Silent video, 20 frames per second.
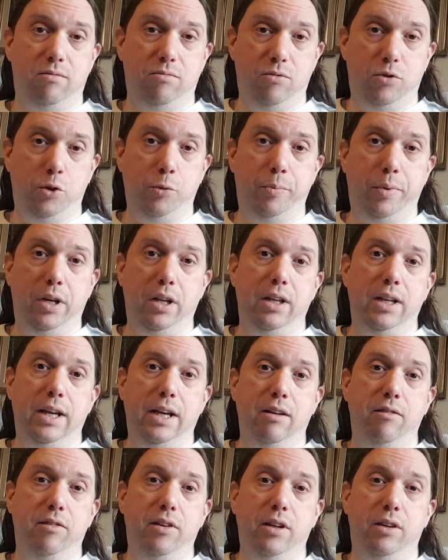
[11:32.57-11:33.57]
should be at the
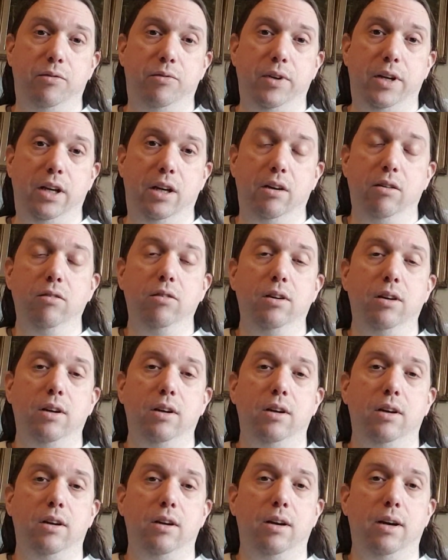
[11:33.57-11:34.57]
end of this video,
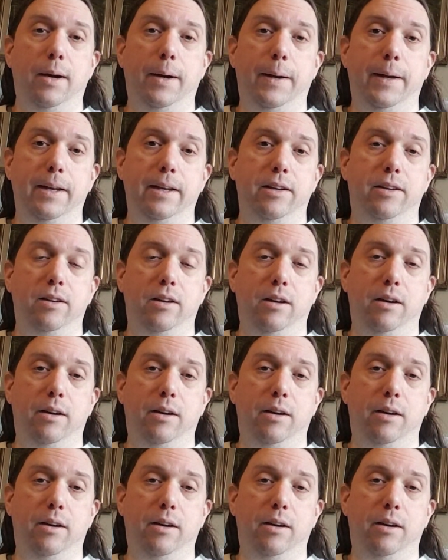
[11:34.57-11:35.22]
and